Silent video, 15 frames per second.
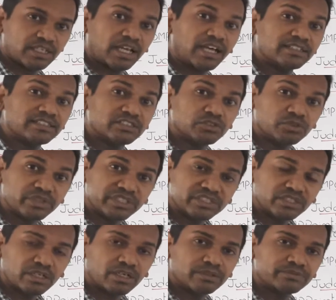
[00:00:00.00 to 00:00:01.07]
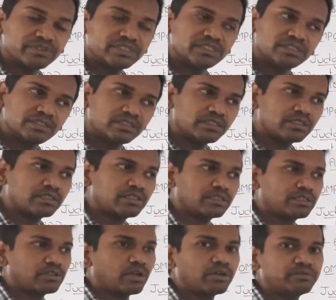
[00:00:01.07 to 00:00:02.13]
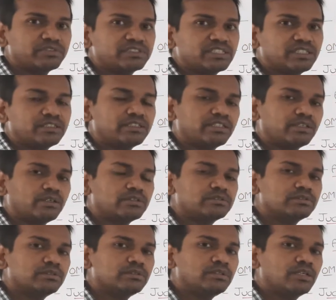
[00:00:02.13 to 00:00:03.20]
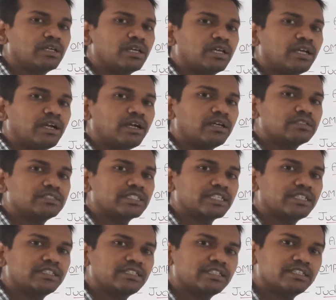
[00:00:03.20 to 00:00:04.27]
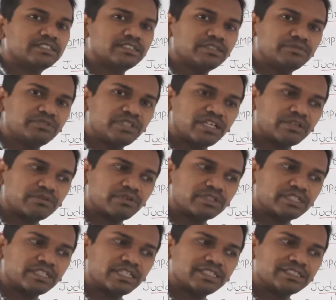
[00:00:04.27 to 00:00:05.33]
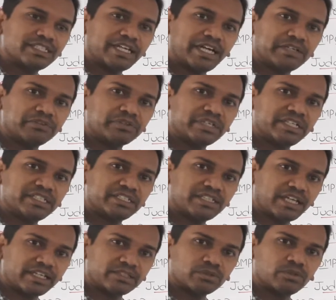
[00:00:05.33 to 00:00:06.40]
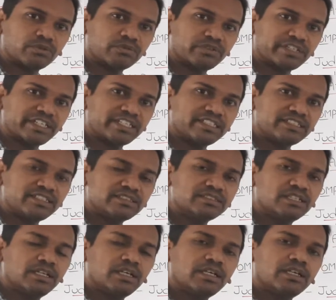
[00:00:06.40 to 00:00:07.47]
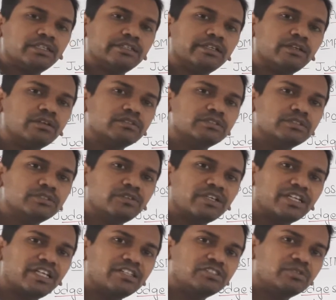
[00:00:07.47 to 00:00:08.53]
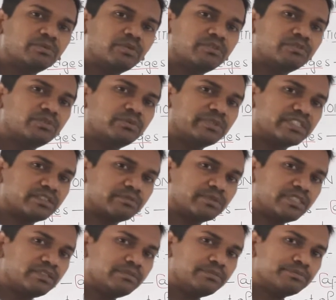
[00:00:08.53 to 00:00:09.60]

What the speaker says: as a judicial officer, then also, or second thing is, if you are working as an advocate in High Court for 10 years, then also you are eligible to become the